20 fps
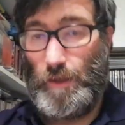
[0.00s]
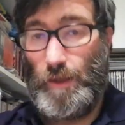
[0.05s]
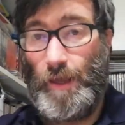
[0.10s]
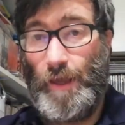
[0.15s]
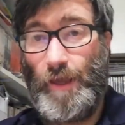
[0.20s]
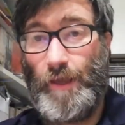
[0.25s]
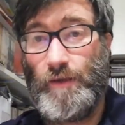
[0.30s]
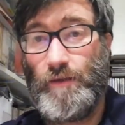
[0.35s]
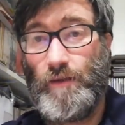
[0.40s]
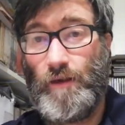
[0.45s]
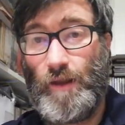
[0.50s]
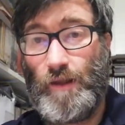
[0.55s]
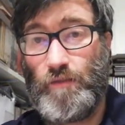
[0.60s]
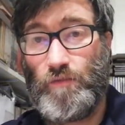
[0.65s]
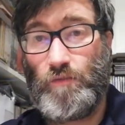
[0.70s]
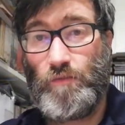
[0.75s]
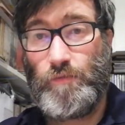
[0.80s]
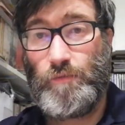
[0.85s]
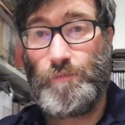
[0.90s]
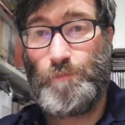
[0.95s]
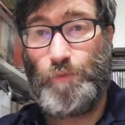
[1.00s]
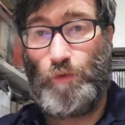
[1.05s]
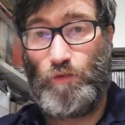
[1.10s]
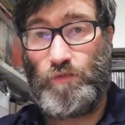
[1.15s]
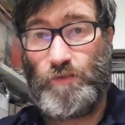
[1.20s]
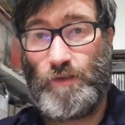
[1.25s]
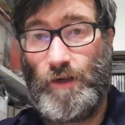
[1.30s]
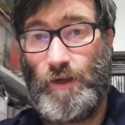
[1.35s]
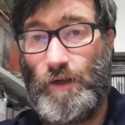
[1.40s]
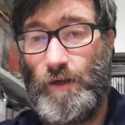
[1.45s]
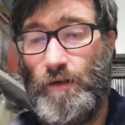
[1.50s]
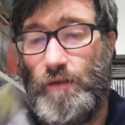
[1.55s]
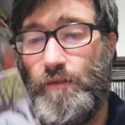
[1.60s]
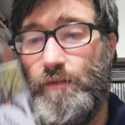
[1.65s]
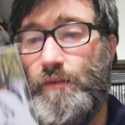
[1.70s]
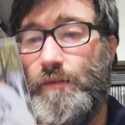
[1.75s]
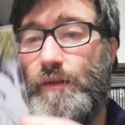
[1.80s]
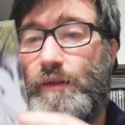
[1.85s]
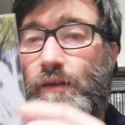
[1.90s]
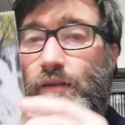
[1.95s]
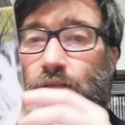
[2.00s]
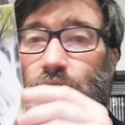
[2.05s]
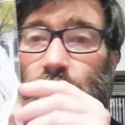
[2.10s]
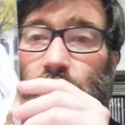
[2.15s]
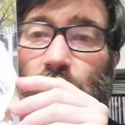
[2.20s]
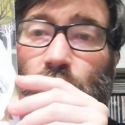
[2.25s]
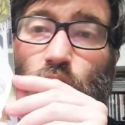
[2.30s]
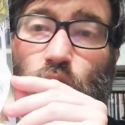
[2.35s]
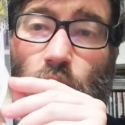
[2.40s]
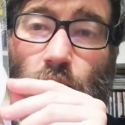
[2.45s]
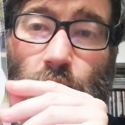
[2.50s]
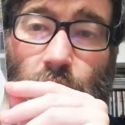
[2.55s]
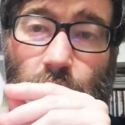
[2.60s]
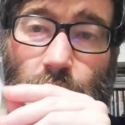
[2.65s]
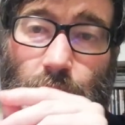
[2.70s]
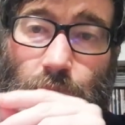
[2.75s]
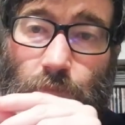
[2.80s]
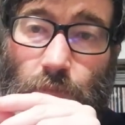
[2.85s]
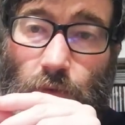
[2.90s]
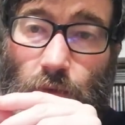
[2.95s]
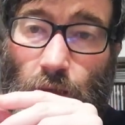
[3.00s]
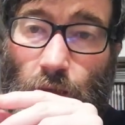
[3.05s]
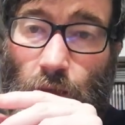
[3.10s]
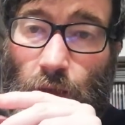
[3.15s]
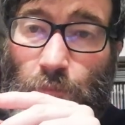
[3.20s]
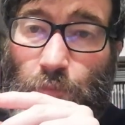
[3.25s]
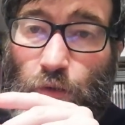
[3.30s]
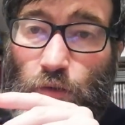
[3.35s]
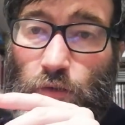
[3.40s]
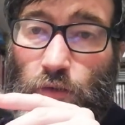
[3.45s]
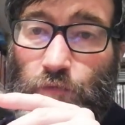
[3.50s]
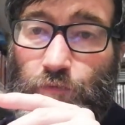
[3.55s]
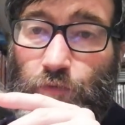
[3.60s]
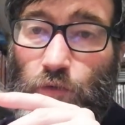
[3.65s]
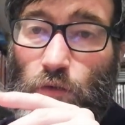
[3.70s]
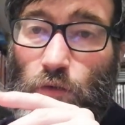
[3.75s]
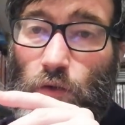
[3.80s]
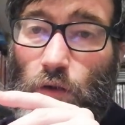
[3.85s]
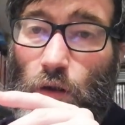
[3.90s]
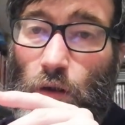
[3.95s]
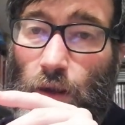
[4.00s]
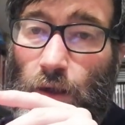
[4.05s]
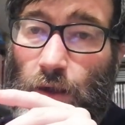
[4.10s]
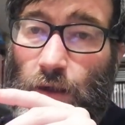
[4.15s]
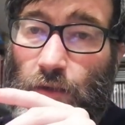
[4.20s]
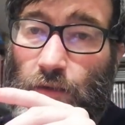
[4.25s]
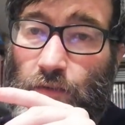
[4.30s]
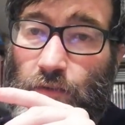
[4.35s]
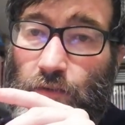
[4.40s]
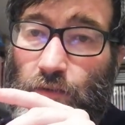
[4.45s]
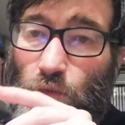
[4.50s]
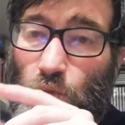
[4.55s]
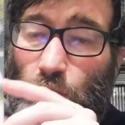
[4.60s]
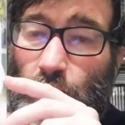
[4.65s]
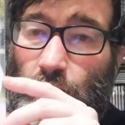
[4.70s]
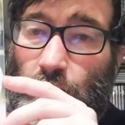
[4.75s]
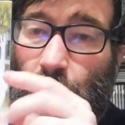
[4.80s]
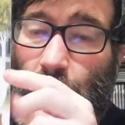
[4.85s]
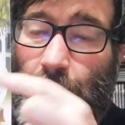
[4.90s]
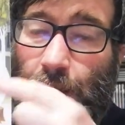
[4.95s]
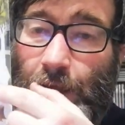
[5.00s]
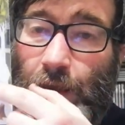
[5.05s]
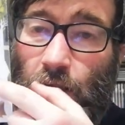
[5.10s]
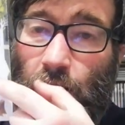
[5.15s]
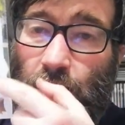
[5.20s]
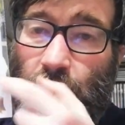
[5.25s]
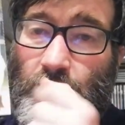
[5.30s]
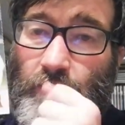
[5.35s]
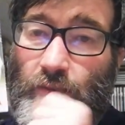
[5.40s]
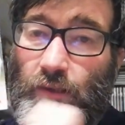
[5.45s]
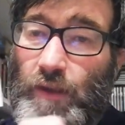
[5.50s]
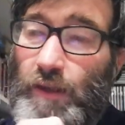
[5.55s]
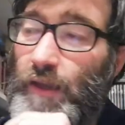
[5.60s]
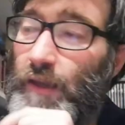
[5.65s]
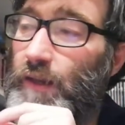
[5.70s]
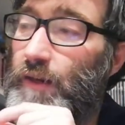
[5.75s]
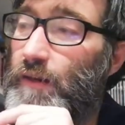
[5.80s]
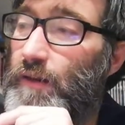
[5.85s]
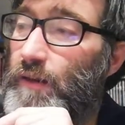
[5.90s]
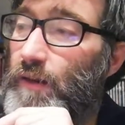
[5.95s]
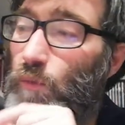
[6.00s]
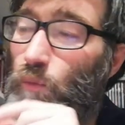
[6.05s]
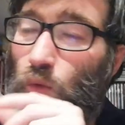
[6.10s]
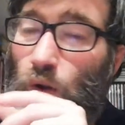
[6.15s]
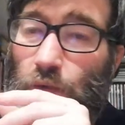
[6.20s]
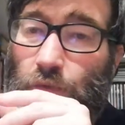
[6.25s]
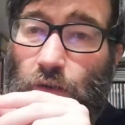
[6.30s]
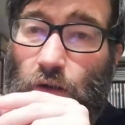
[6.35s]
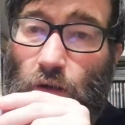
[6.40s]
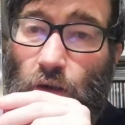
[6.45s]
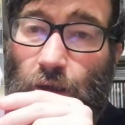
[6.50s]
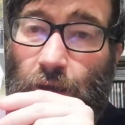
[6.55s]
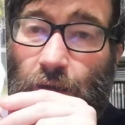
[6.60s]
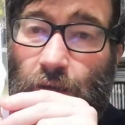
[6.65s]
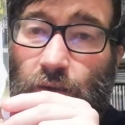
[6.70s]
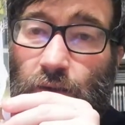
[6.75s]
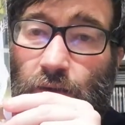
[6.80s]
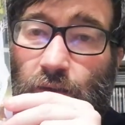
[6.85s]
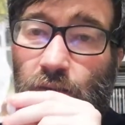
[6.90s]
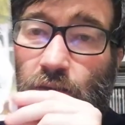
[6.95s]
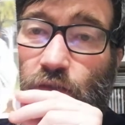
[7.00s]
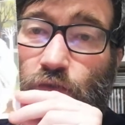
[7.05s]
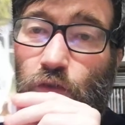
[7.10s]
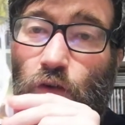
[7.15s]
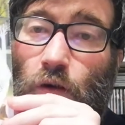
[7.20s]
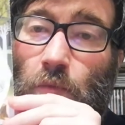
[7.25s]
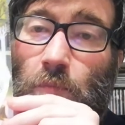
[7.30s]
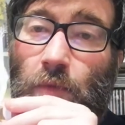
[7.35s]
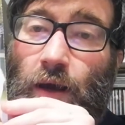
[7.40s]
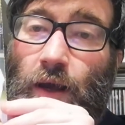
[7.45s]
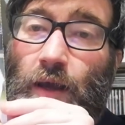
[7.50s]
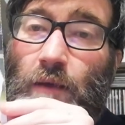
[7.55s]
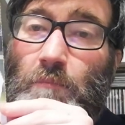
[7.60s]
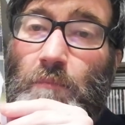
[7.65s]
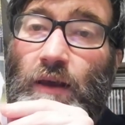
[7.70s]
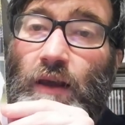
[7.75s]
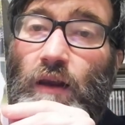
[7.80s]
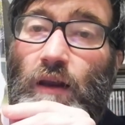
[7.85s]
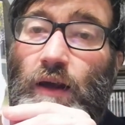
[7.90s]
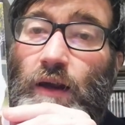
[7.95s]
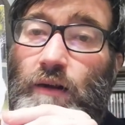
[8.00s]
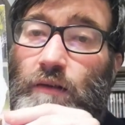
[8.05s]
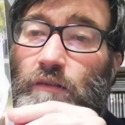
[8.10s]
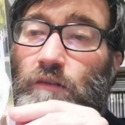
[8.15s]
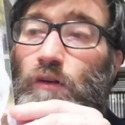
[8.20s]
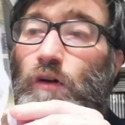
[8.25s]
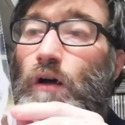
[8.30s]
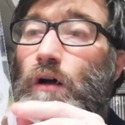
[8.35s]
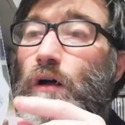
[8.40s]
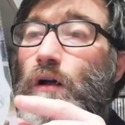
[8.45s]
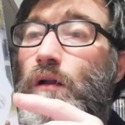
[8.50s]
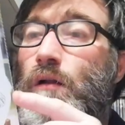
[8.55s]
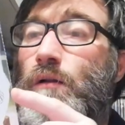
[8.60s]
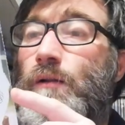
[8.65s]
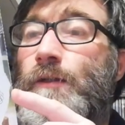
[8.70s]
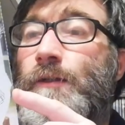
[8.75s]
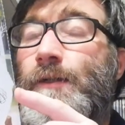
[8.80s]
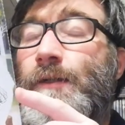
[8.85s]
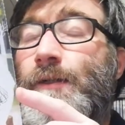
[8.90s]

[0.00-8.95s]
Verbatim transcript: And the last postcard is this one, a beautiful collage with Alice in Wonderland. It's for my mail-art call.